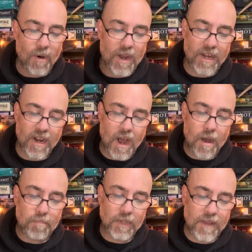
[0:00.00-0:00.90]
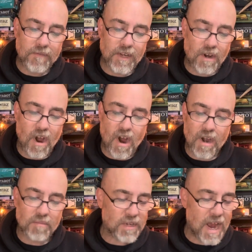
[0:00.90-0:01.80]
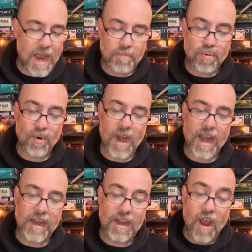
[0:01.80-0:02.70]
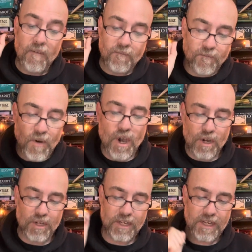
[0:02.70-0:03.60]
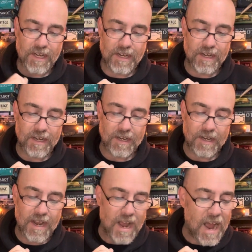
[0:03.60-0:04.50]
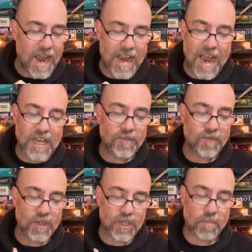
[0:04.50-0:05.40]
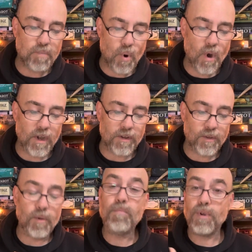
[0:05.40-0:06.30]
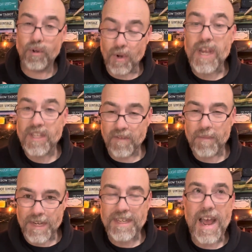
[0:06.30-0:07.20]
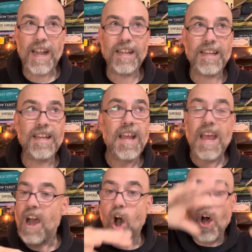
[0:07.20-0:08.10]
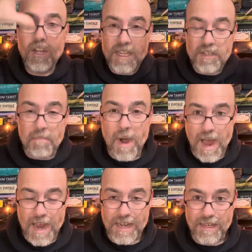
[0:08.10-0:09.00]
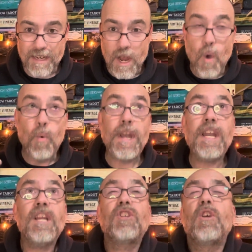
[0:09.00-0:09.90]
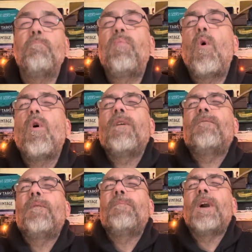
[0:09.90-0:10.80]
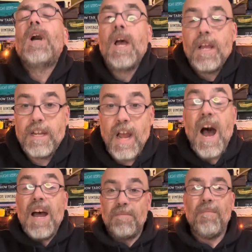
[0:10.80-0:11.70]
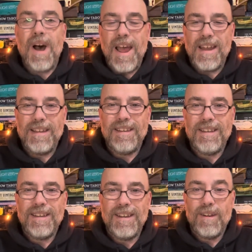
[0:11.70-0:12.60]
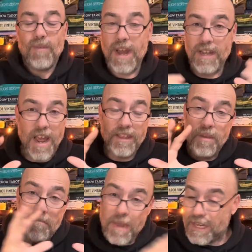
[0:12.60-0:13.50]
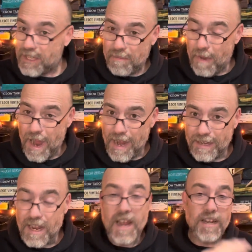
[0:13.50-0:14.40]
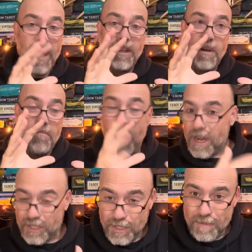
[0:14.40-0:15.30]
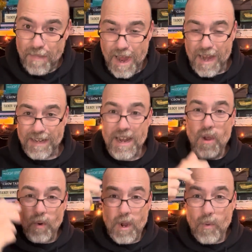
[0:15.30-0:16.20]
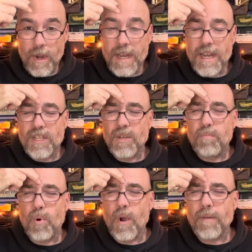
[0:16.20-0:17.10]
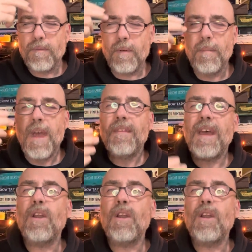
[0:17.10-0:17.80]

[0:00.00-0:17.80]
and uplifted arms, I pray first. I ask for support through progressive mentality. All is mind. We need support from the God mind, right? Not the mixed mind, not the monster mind. We need support from that